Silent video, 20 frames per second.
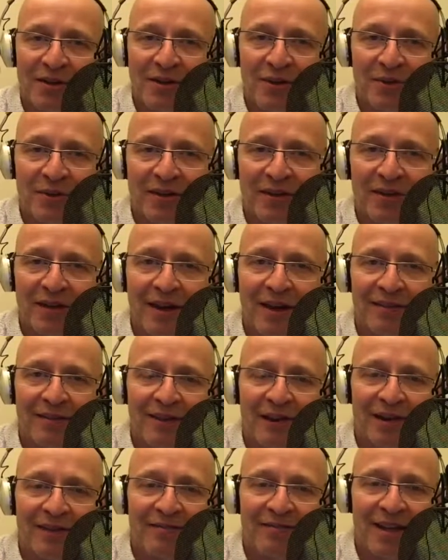call it
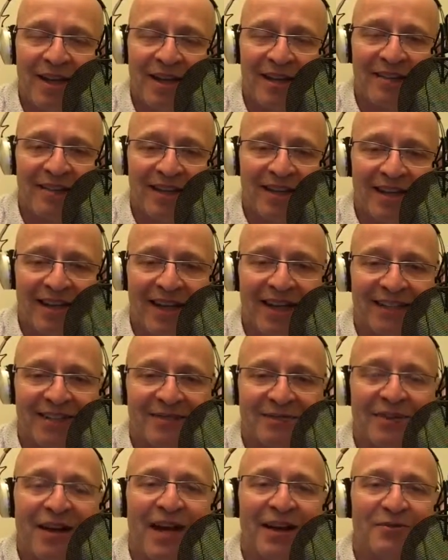that. That is the
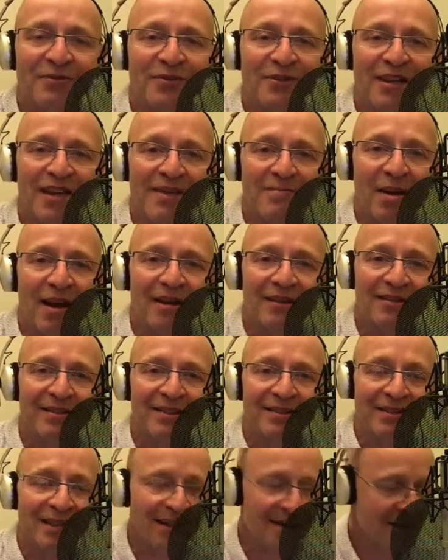collective noun for emails,
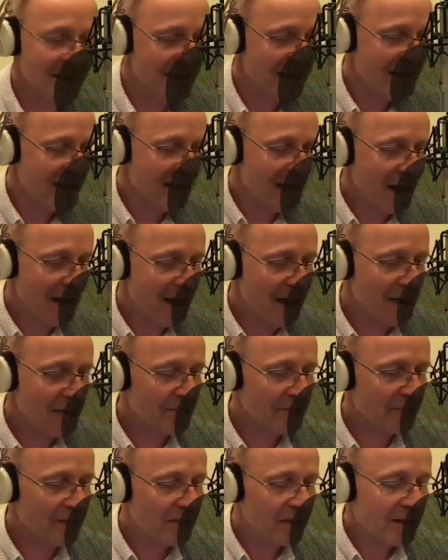isn't it?
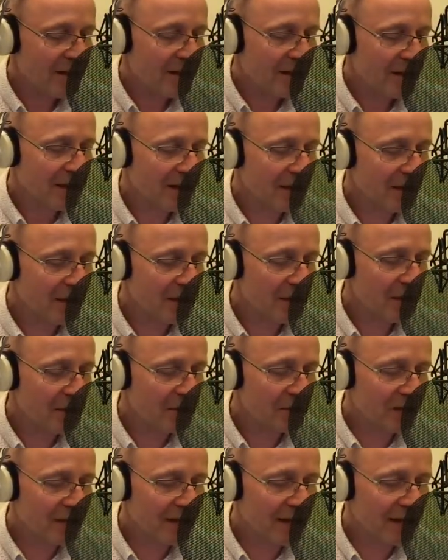
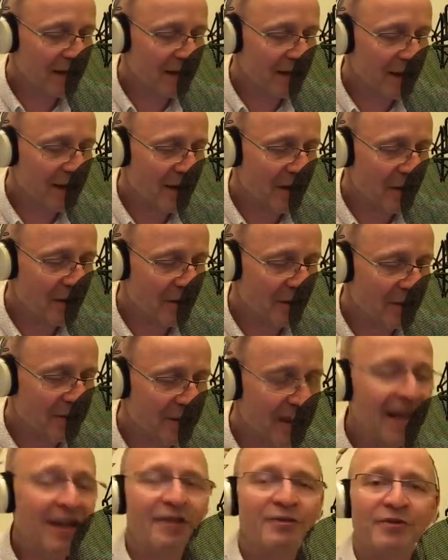Usually on the
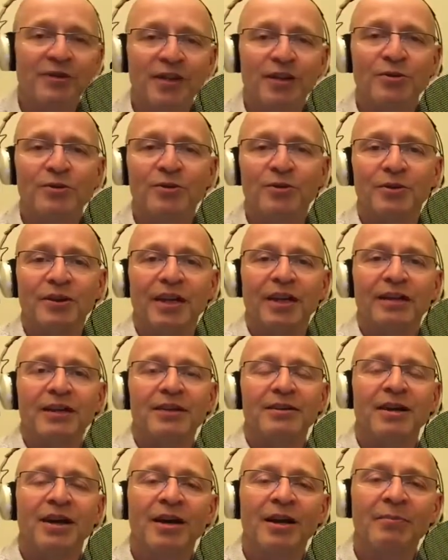day of
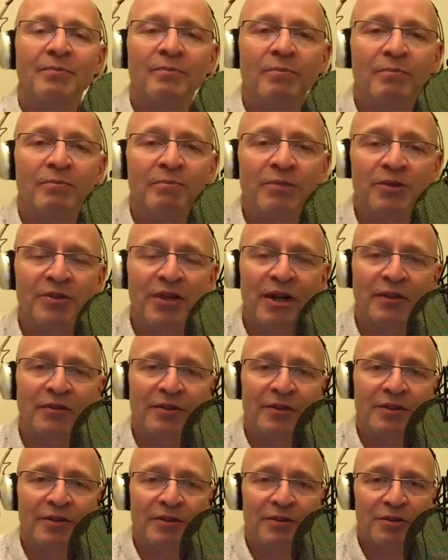recording,
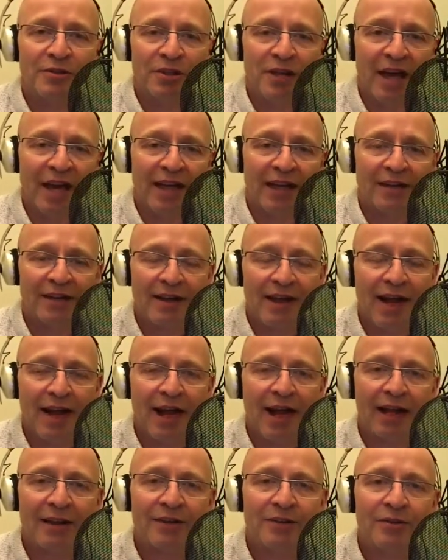myself and Shane,
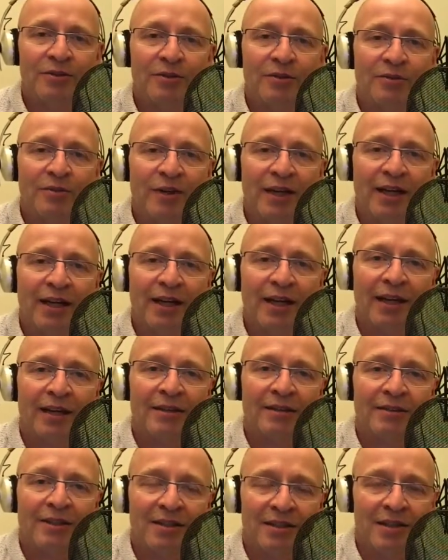and
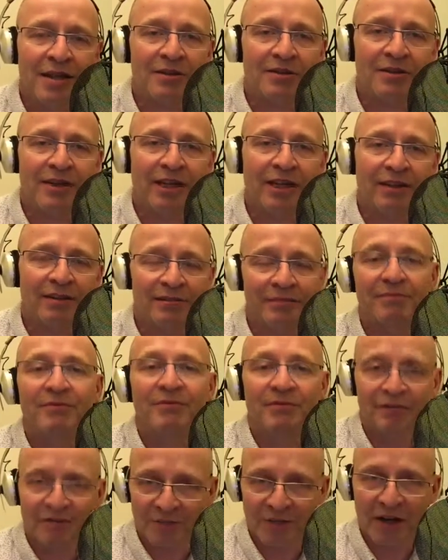we're discussing
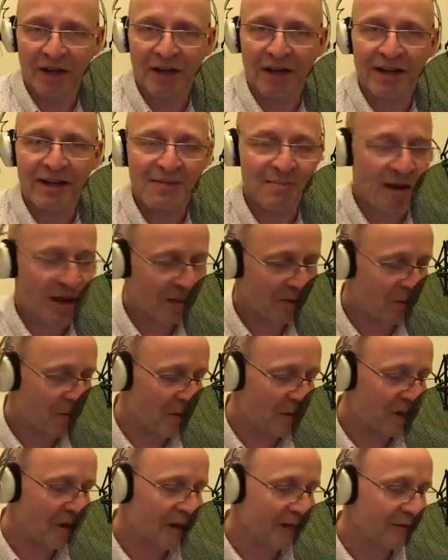via email
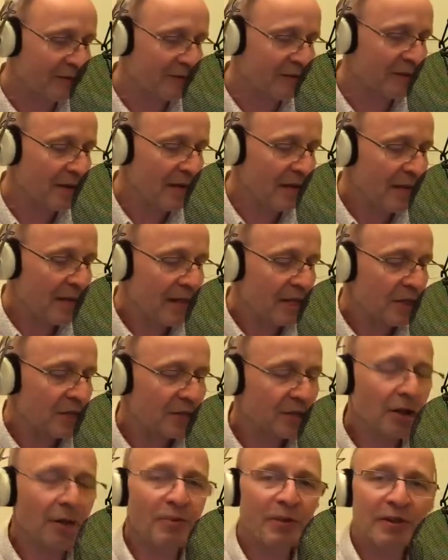what kind of
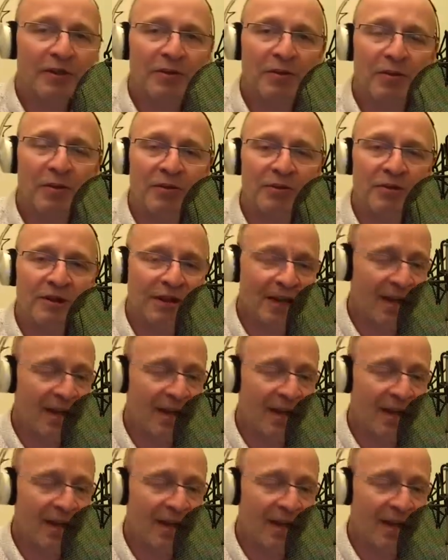topics we want to